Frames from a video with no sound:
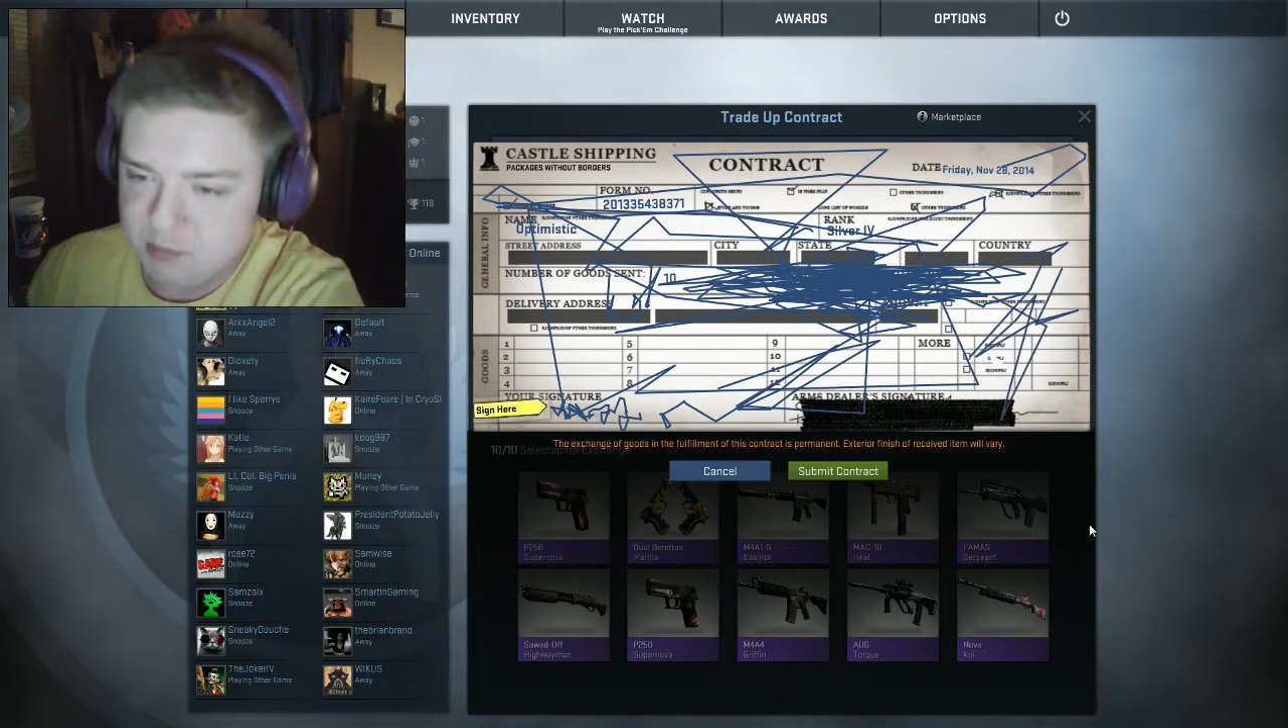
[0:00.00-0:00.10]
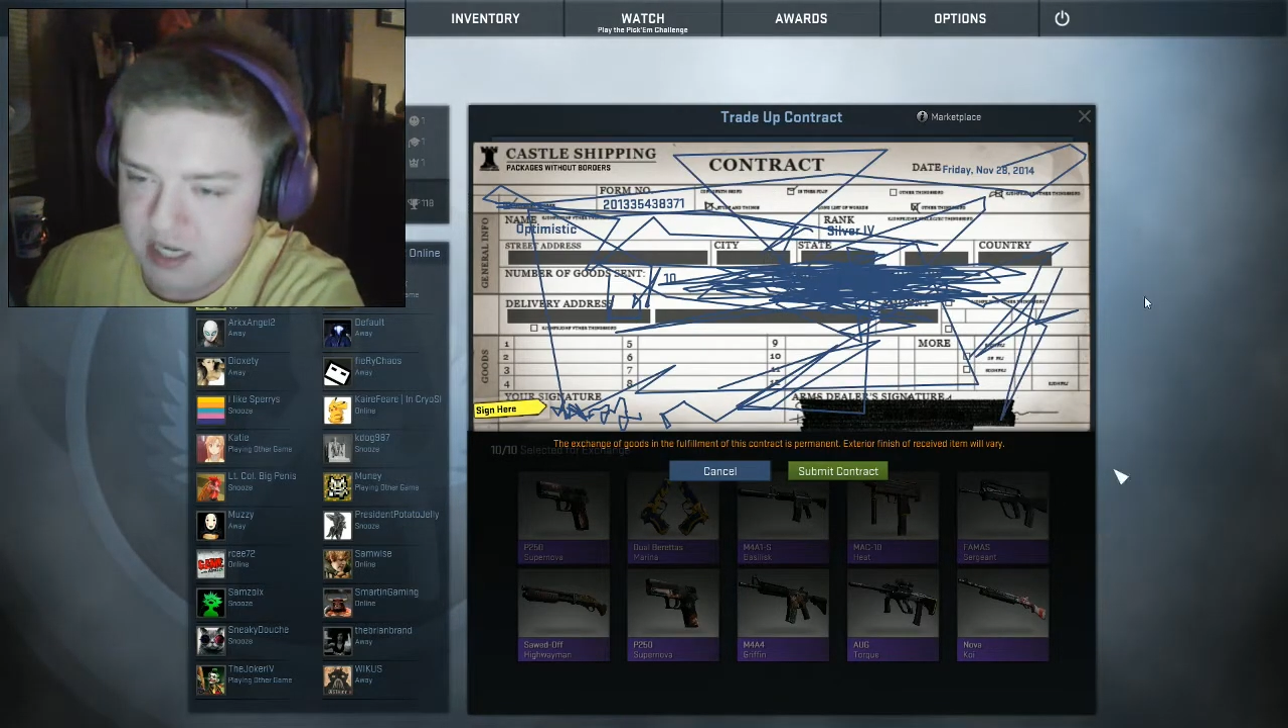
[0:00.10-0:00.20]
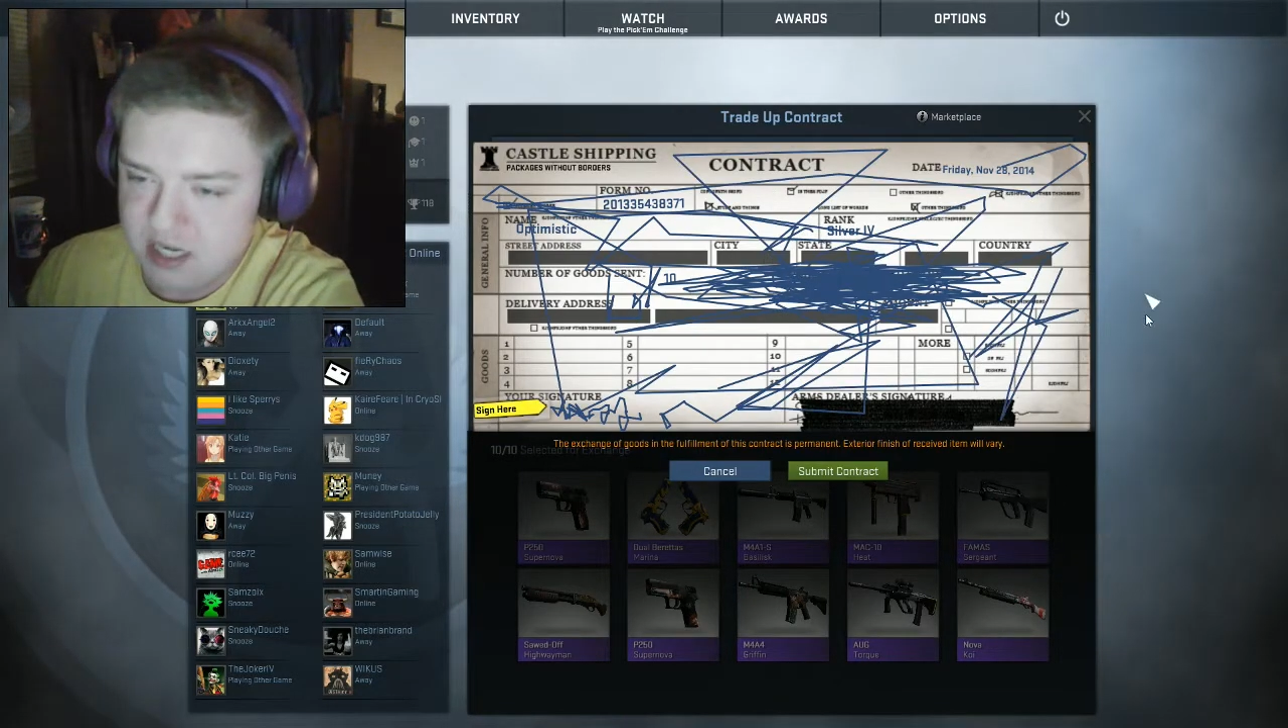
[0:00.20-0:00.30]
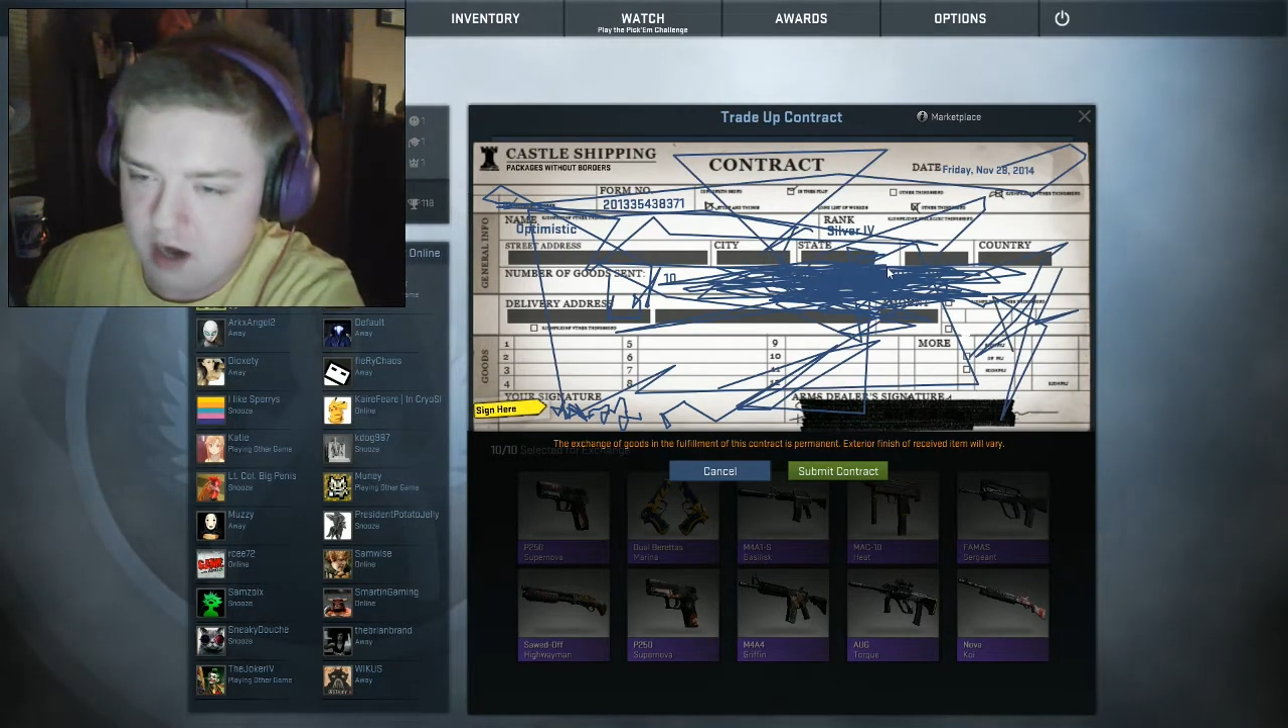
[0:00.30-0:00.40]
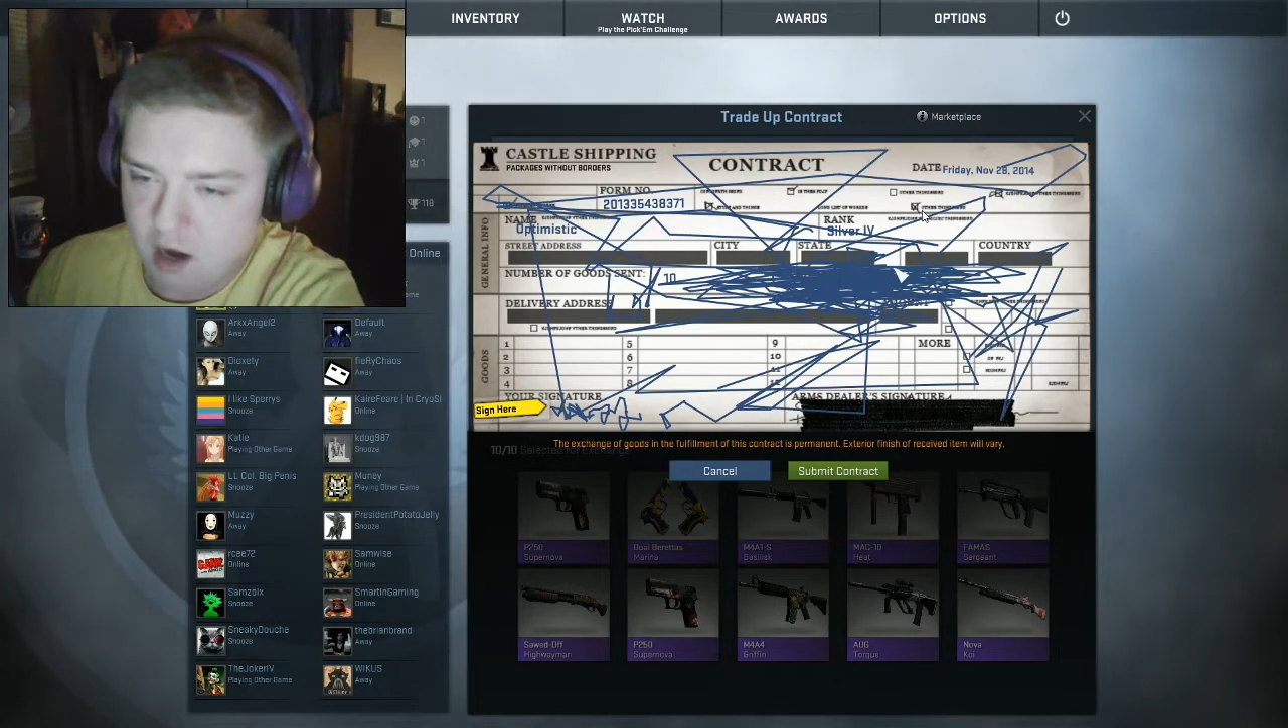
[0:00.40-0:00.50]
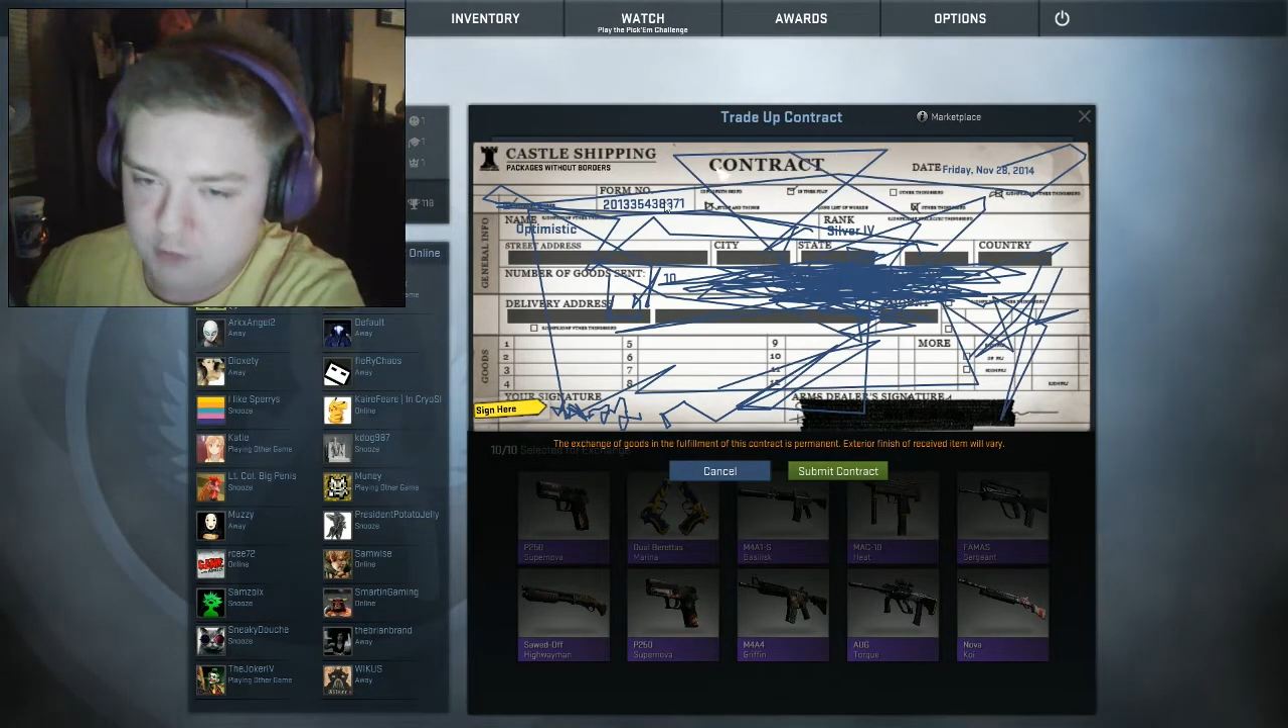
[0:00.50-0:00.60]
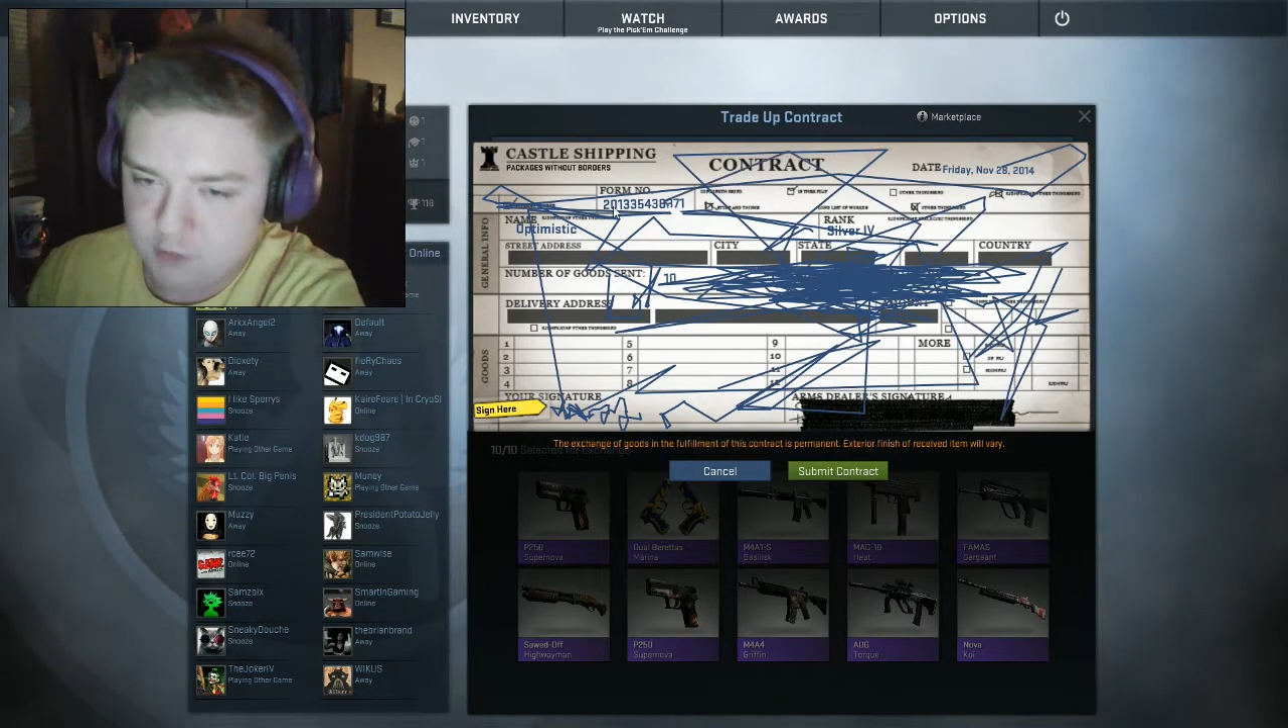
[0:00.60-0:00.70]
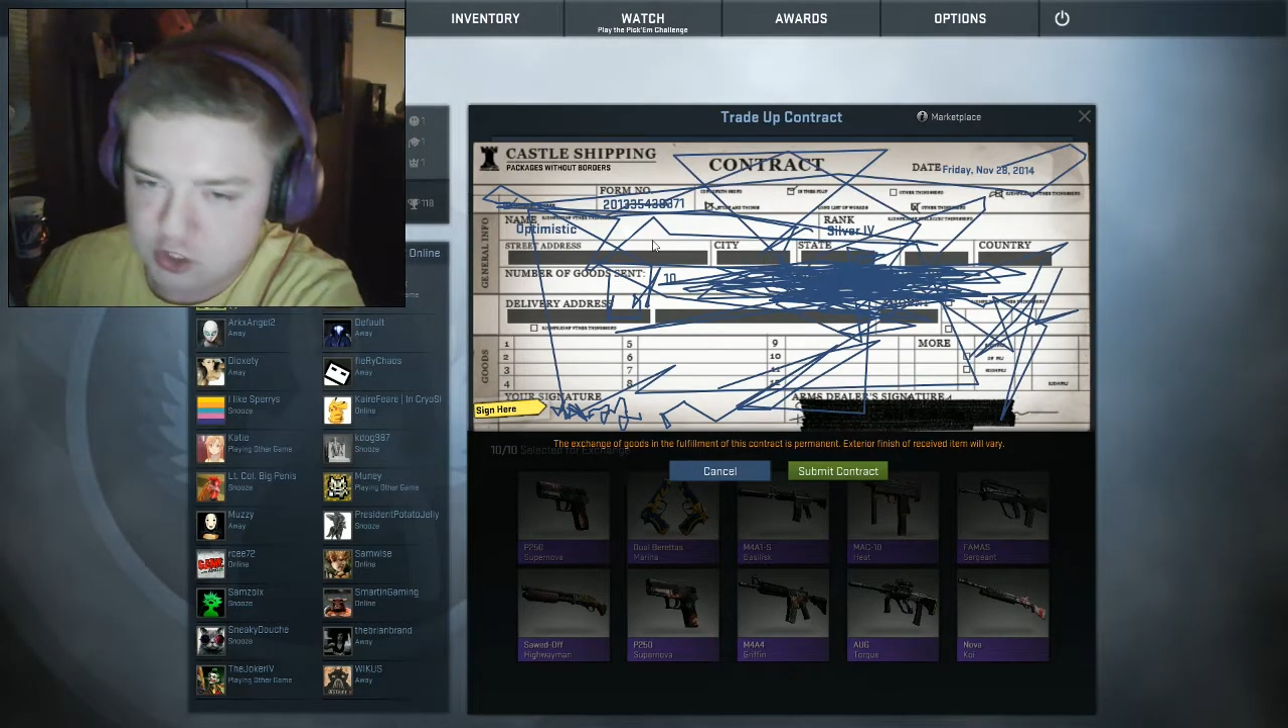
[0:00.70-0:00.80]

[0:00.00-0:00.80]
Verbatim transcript: off so